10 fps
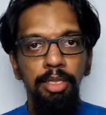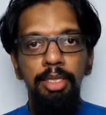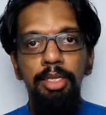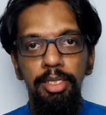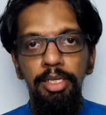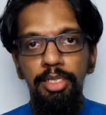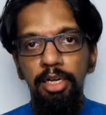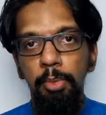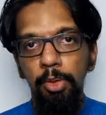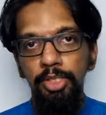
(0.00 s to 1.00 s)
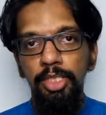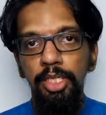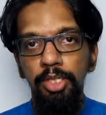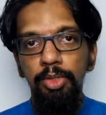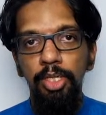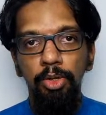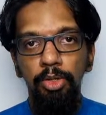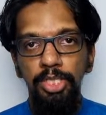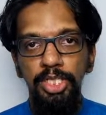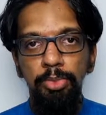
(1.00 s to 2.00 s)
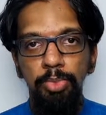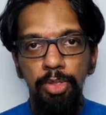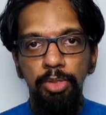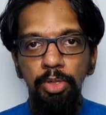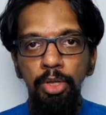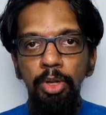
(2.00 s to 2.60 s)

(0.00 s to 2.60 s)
the central processing unit or the CPU.